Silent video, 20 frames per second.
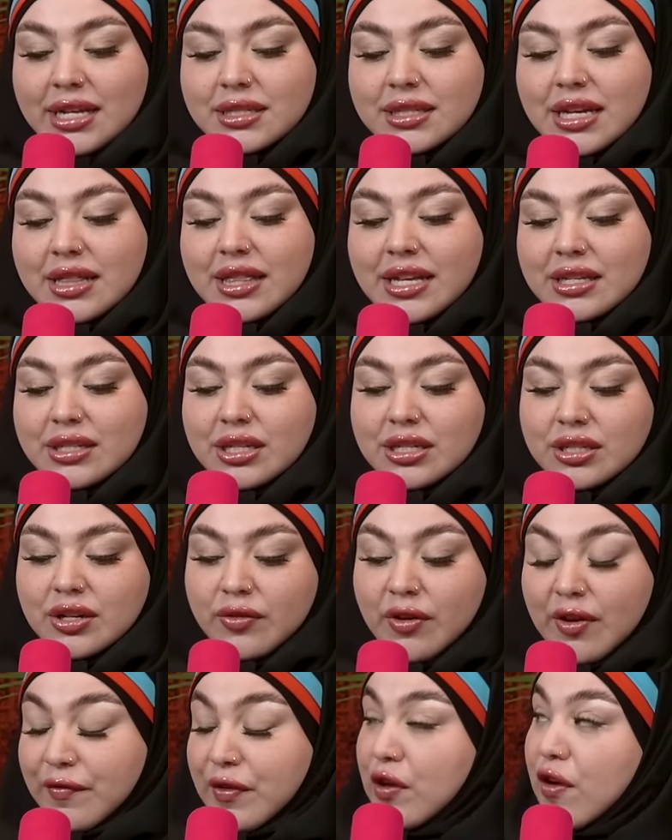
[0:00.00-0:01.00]
I said, this is
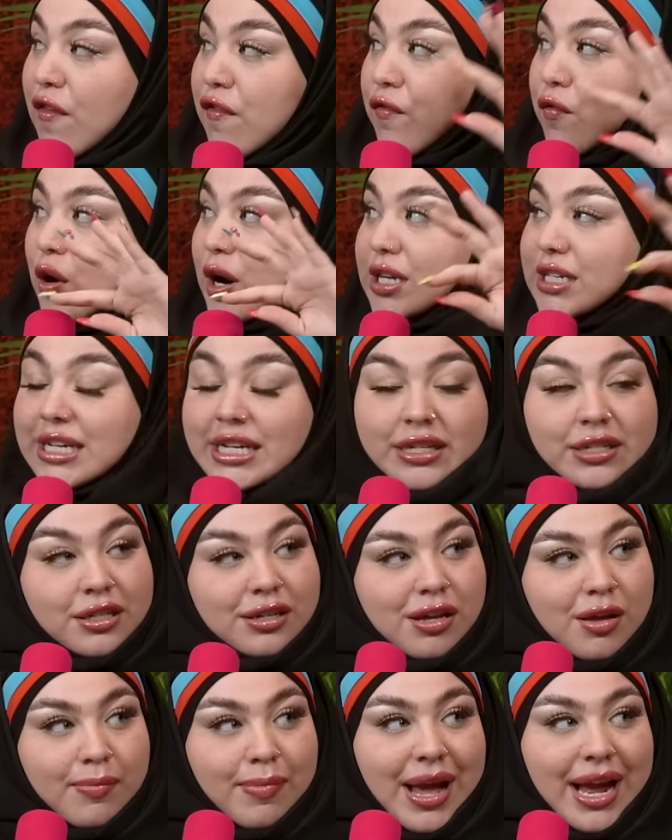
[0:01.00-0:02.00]
a review of 14
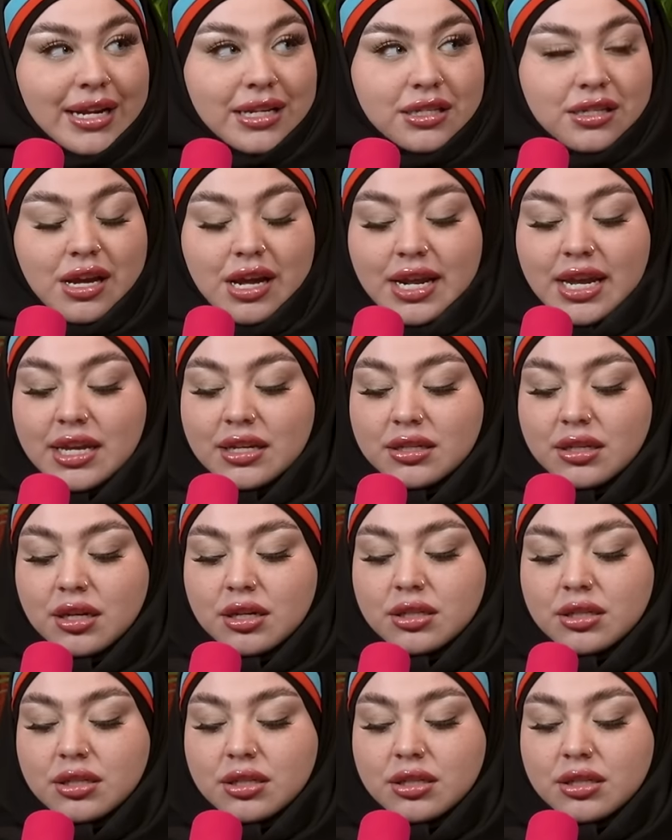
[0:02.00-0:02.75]
combined studies.